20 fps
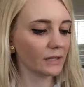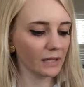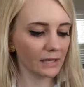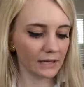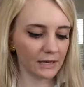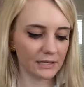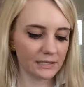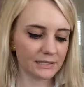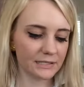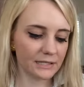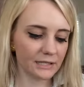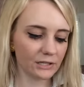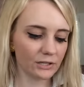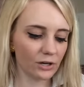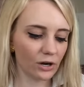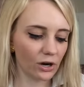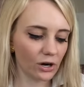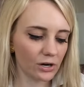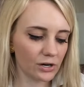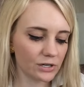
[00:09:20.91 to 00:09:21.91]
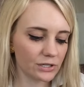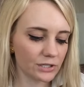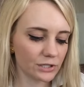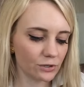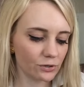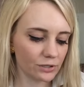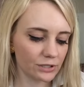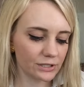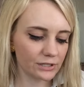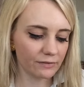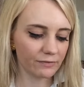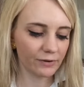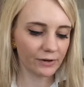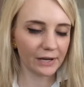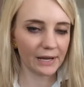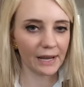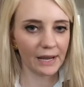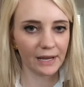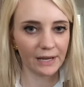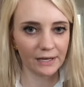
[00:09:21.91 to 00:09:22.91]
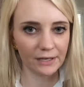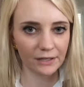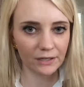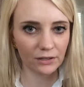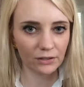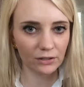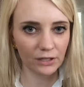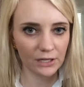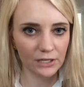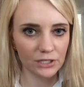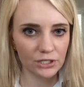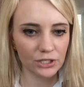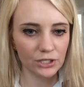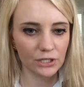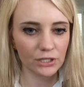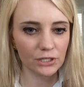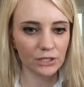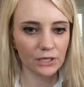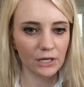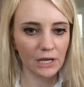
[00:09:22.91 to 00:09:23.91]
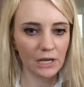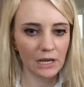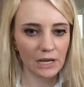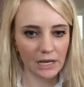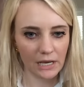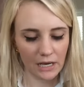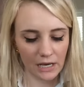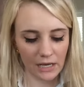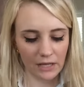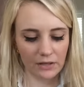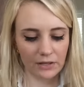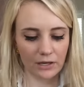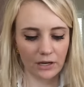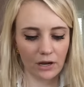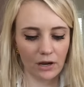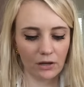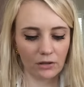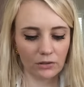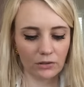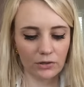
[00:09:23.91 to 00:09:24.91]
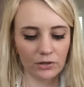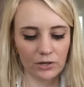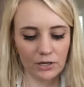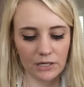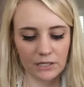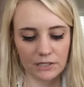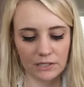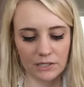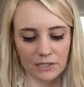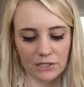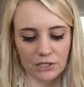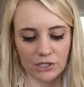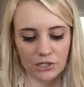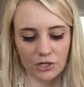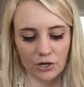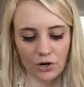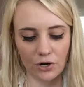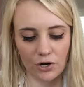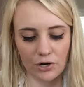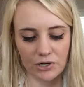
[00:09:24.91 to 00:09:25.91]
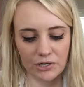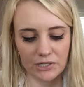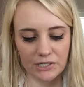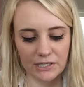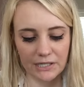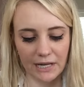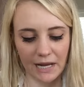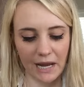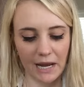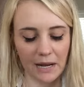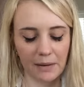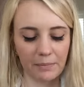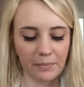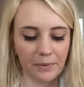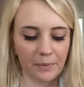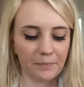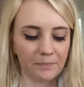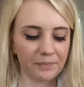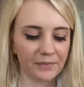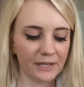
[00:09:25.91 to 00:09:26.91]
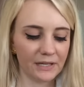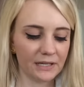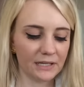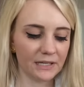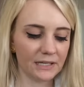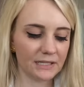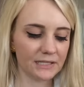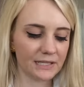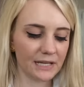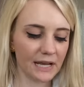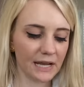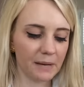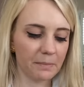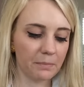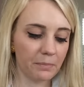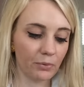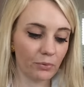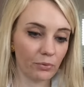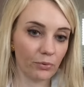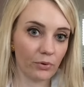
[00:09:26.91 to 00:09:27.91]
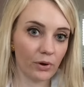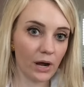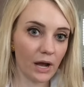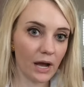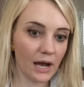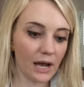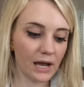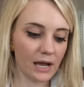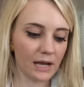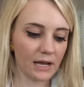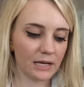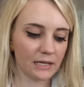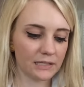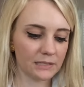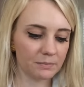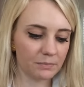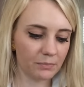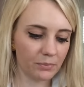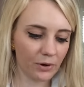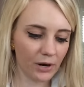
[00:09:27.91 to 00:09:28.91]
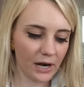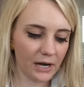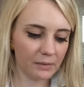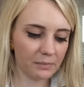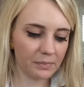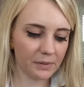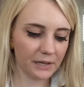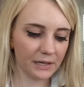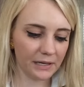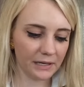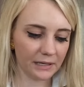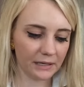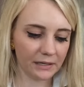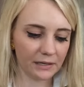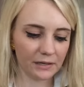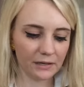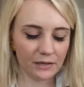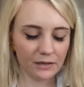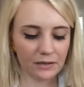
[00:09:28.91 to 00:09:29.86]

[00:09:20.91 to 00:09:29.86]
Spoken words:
and it's the NARS Christopher Kane collection, and the color is Starscape, and it is a bright, bright pink.